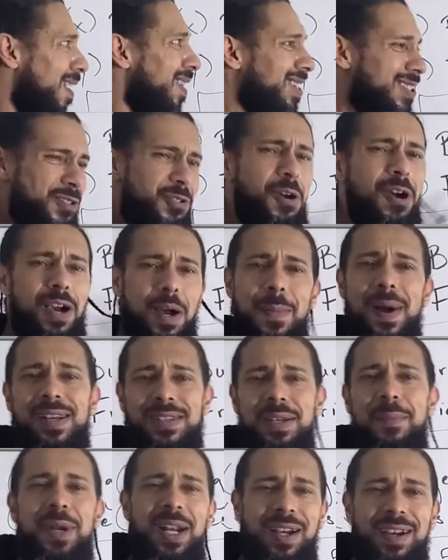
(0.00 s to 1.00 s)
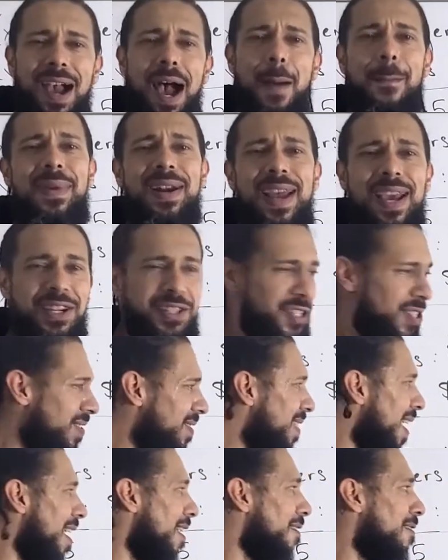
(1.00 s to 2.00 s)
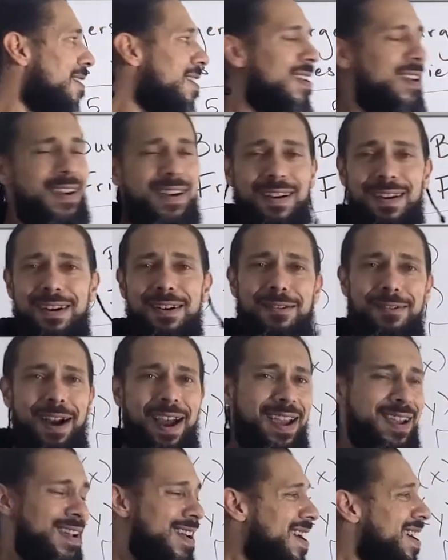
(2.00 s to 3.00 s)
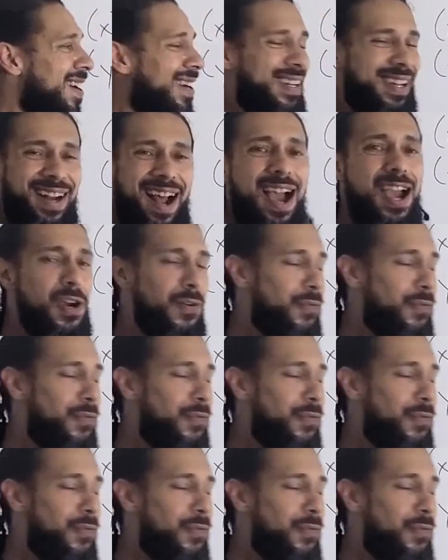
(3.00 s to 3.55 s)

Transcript: Let's talk about some of the combinations that are in here, right? Could I